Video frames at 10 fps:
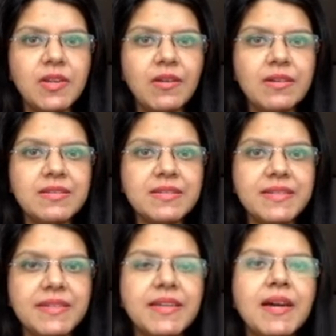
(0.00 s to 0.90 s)

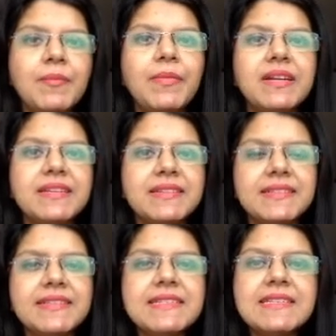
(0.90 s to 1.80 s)
constant but it
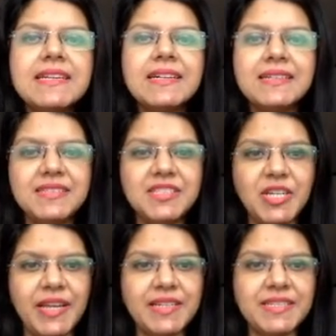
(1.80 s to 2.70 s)
is
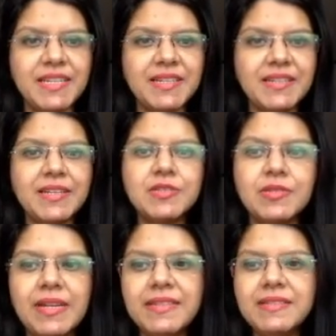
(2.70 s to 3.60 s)
changing. So
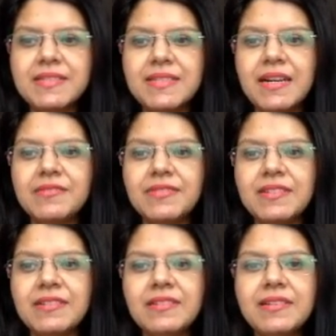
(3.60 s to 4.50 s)
let us start with a